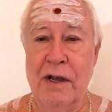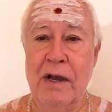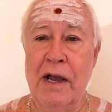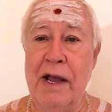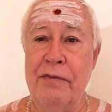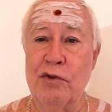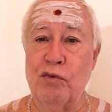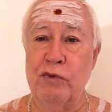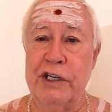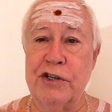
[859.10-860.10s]
And the
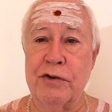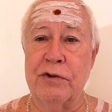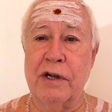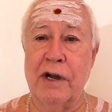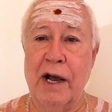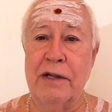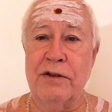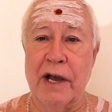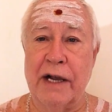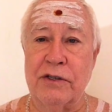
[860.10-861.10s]
richer the
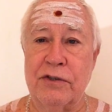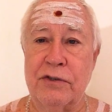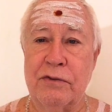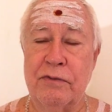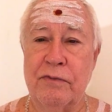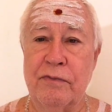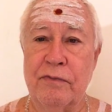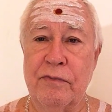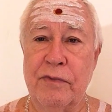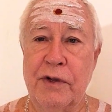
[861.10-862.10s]
context,
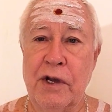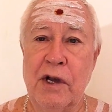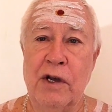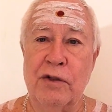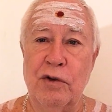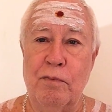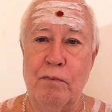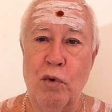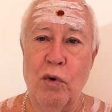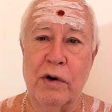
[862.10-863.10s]
the
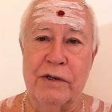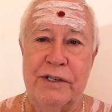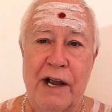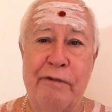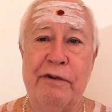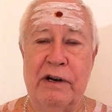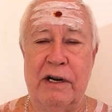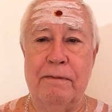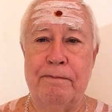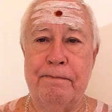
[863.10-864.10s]
more
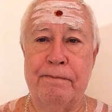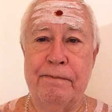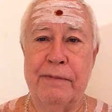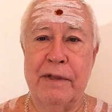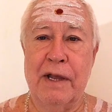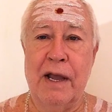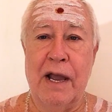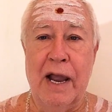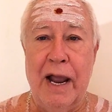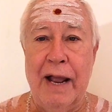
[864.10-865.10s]
definite
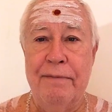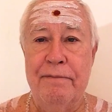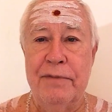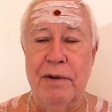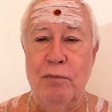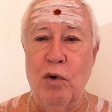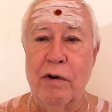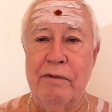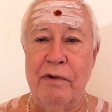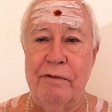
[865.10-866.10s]
and the
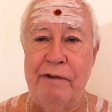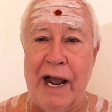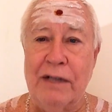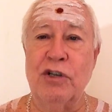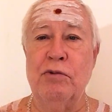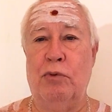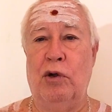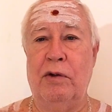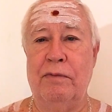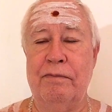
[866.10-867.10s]
more
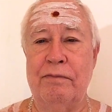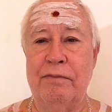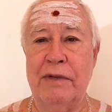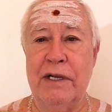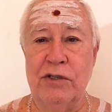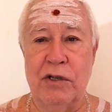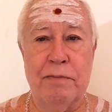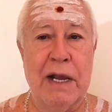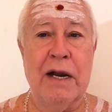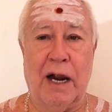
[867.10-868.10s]
valuable is the
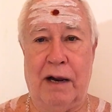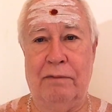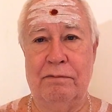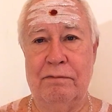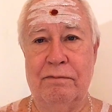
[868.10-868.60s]
meaning.